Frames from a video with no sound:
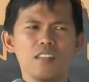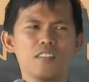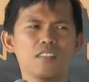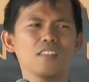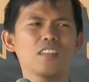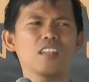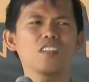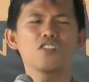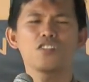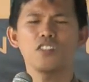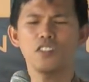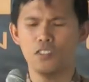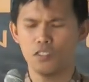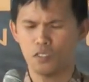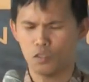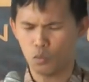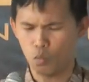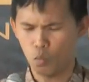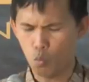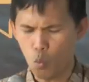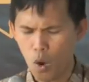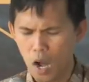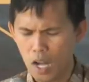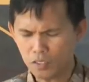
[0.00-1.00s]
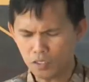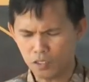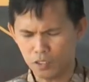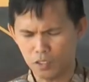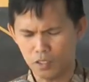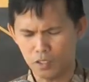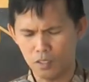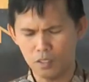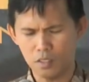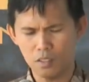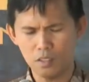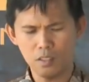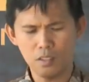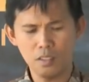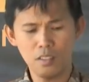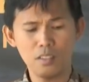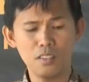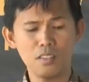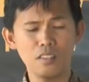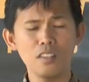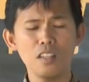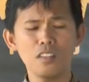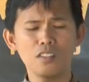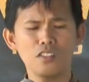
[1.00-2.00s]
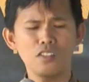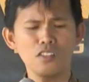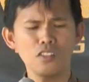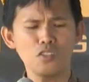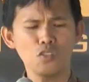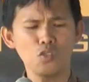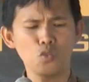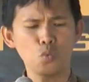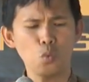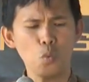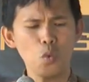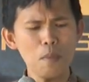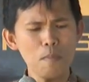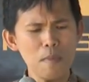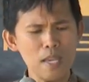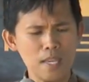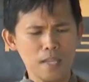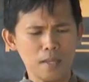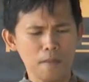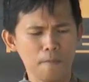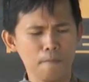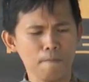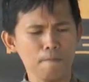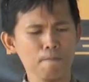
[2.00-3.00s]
It's not just water. It's not just swimming.